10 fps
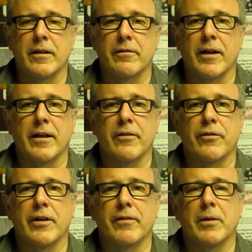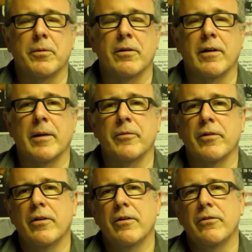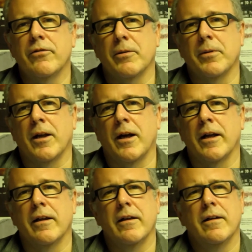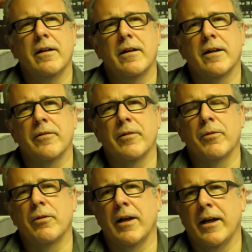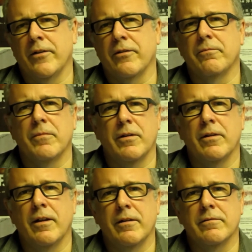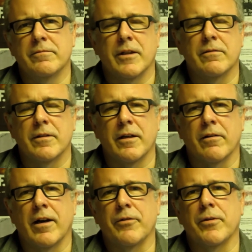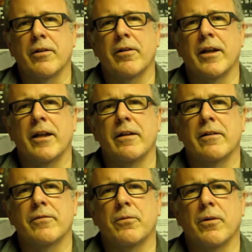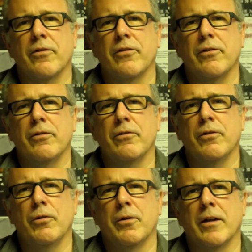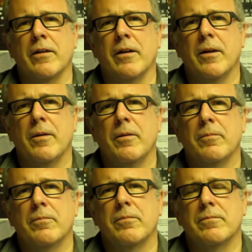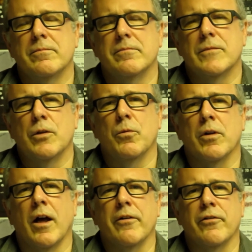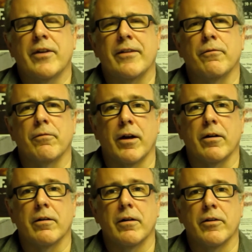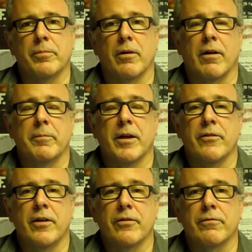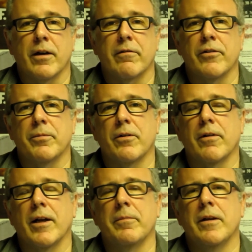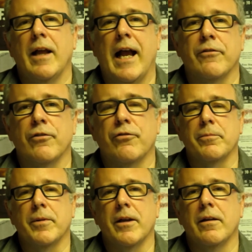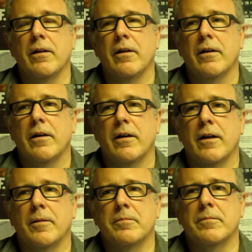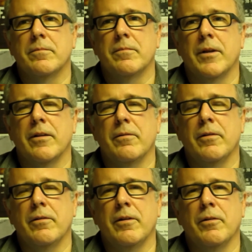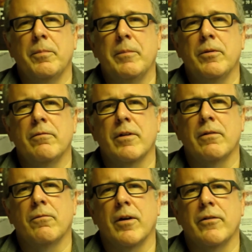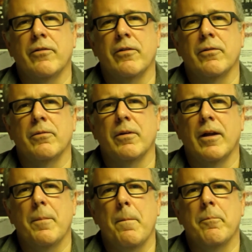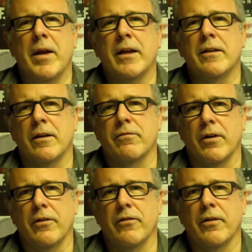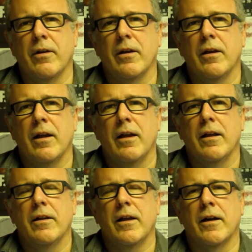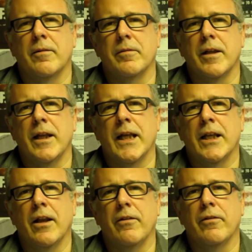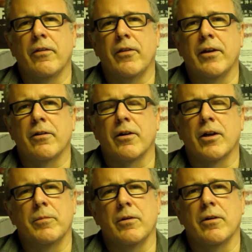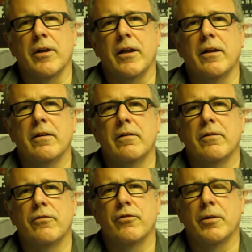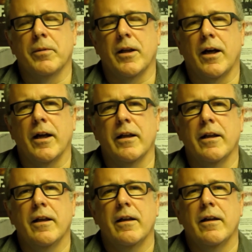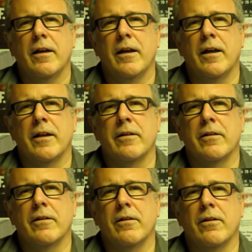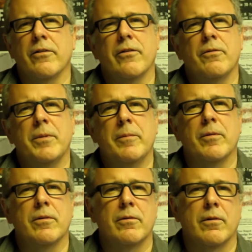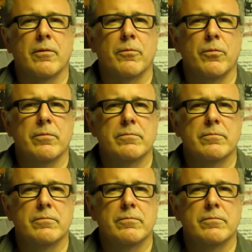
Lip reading: directing certificate programs should apply. Someone who has an undergraduate degree, of course, who will understand the rigor of the program, because it is a rigorous program, as it be. But people who really want to make a difference in the theater community should apply. And also people who are